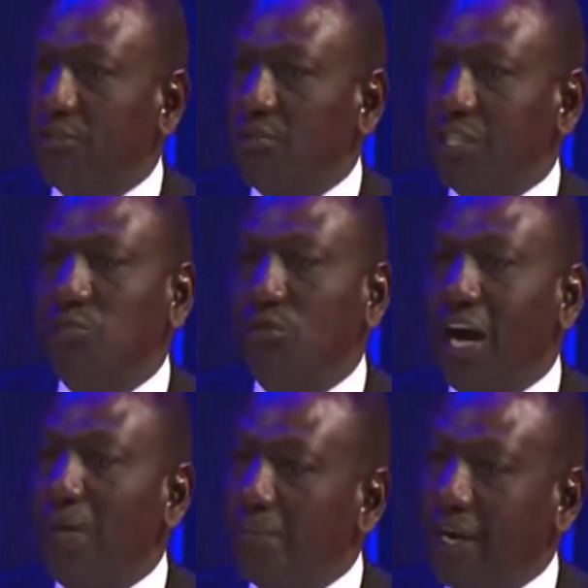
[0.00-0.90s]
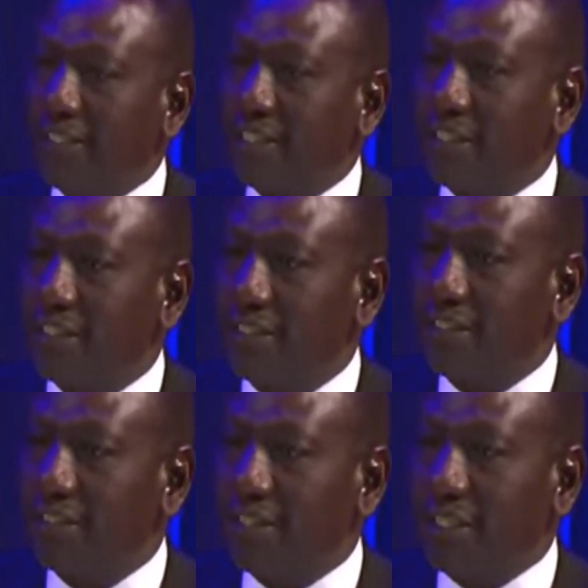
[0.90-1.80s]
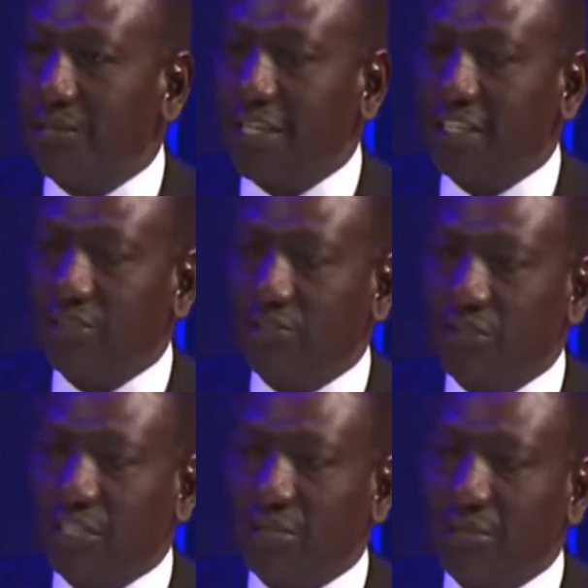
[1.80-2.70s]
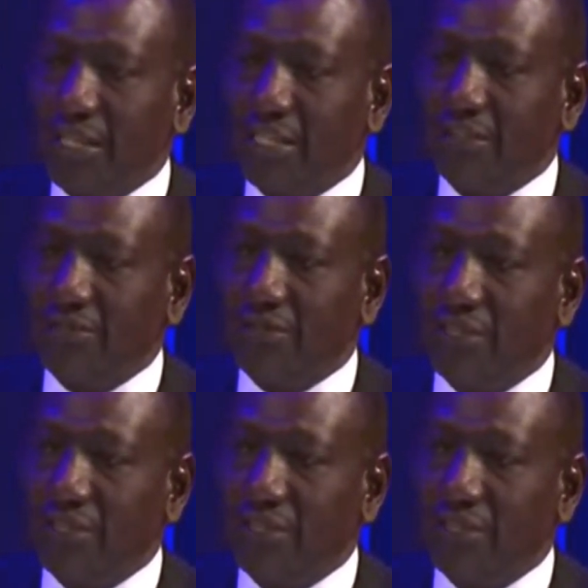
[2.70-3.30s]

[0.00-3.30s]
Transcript: we do our part in making sure that we live